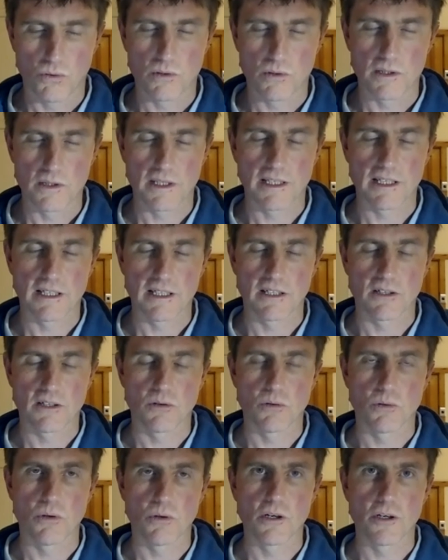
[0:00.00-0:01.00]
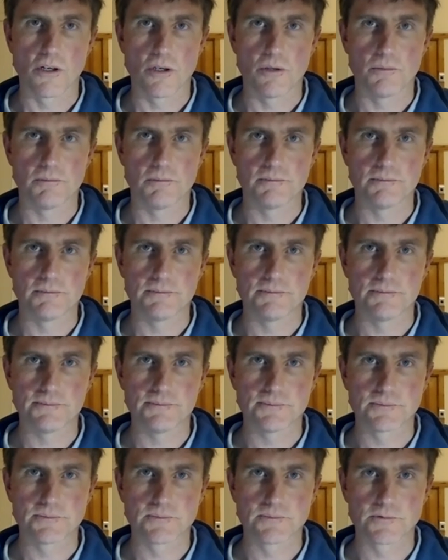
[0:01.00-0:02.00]
Letting it all go.
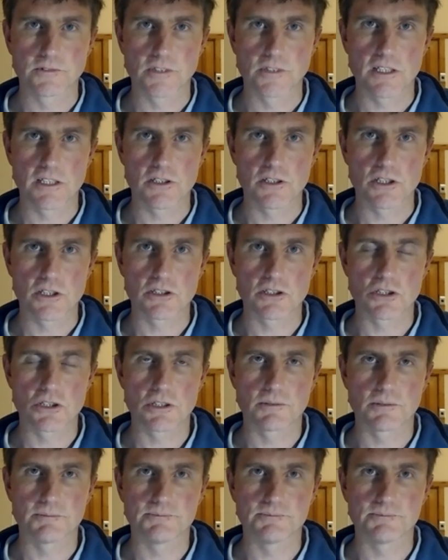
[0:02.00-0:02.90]
And just